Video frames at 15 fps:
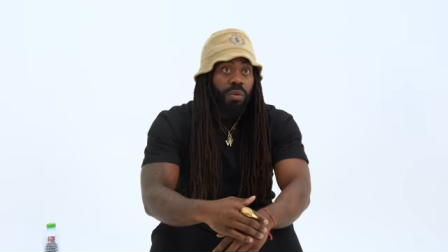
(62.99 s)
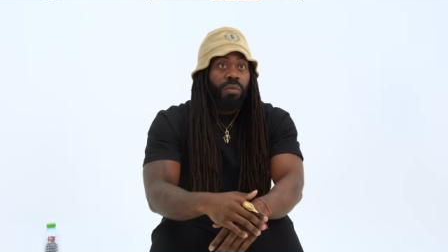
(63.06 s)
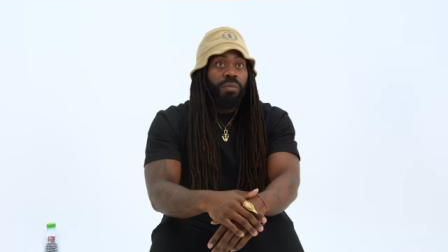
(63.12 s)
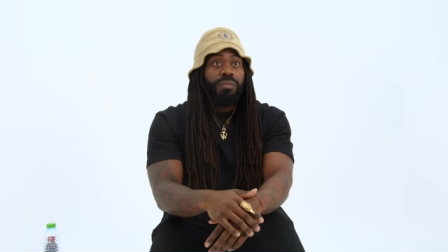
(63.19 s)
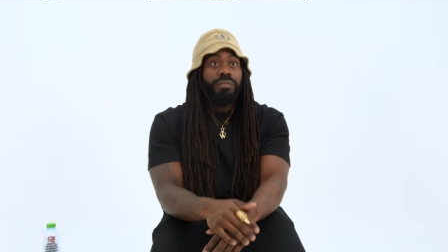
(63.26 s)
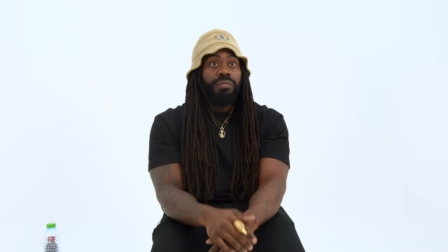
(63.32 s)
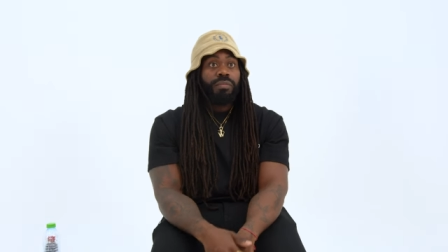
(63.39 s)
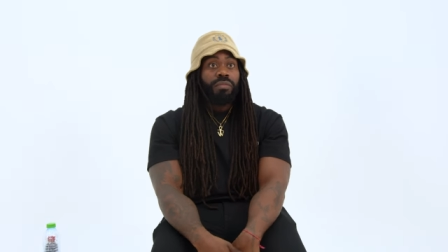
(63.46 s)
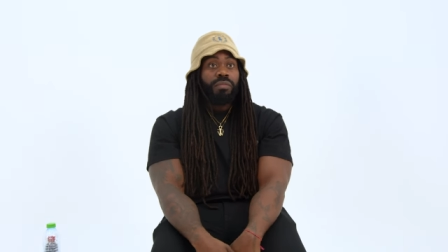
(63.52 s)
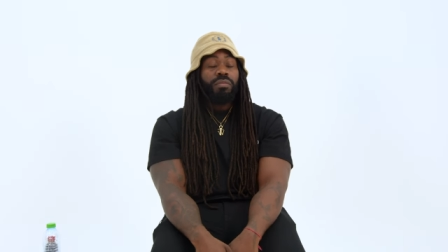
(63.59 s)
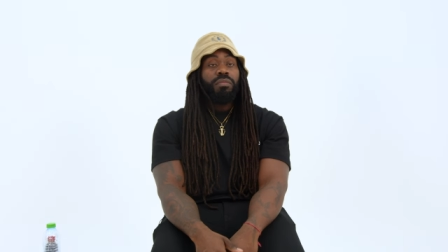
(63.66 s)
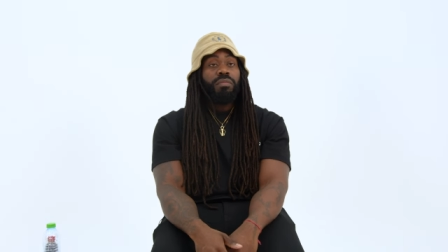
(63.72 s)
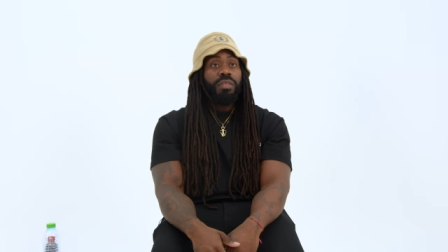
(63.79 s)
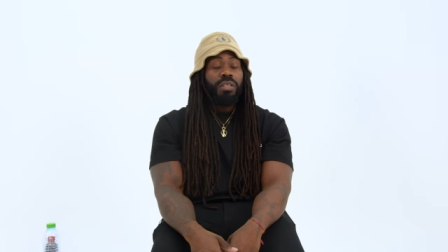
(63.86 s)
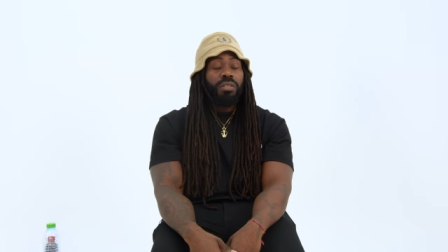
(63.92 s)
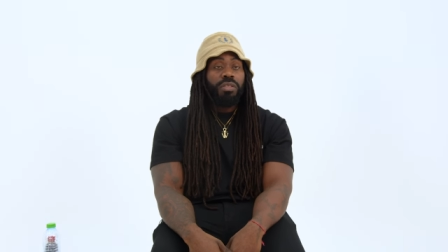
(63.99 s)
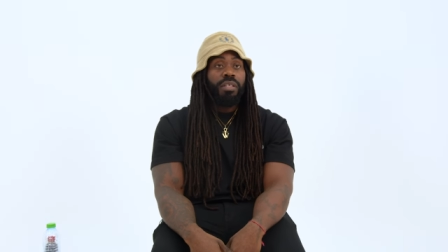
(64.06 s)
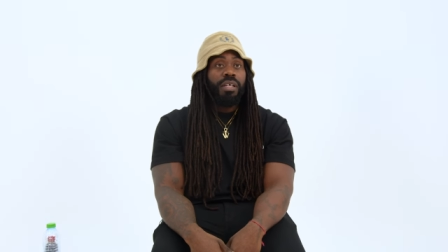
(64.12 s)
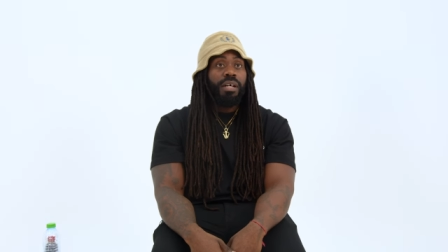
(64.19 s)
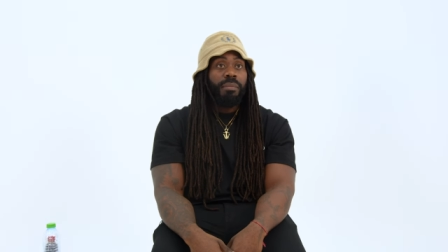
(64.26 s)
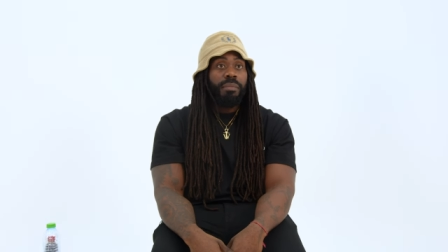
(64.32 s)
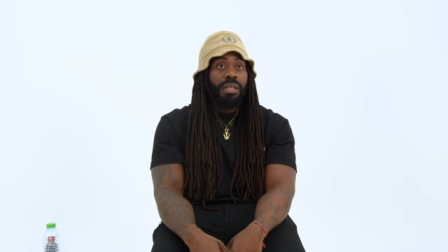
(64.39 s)
It is. Yeah. Do you know
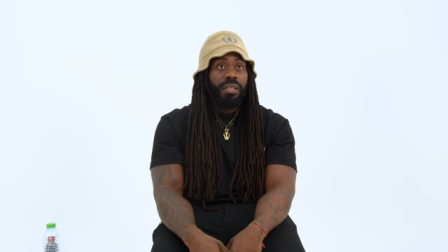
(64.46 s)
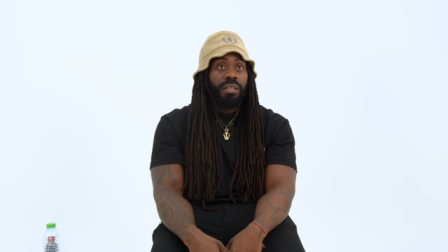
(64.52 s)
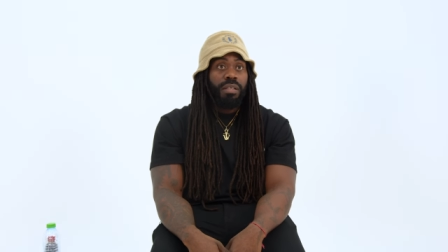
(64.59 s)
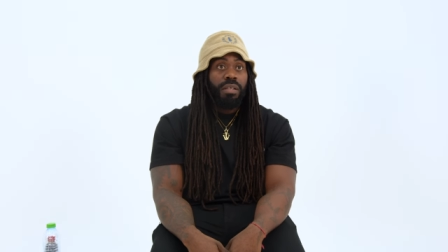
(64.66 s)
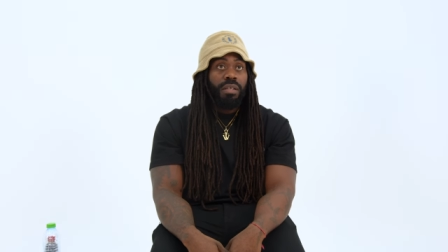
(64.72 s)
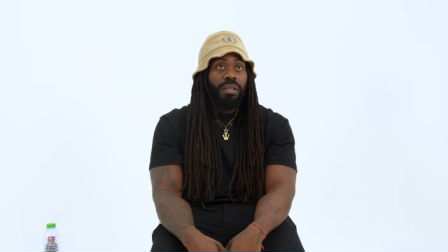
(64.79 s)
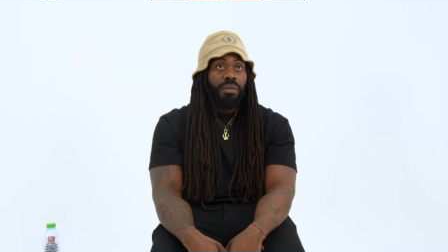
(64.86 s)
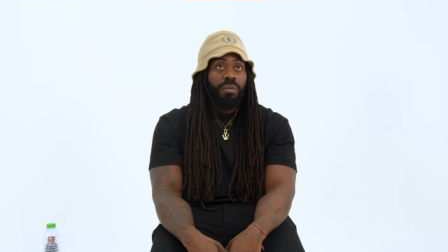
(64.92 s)
what I mean?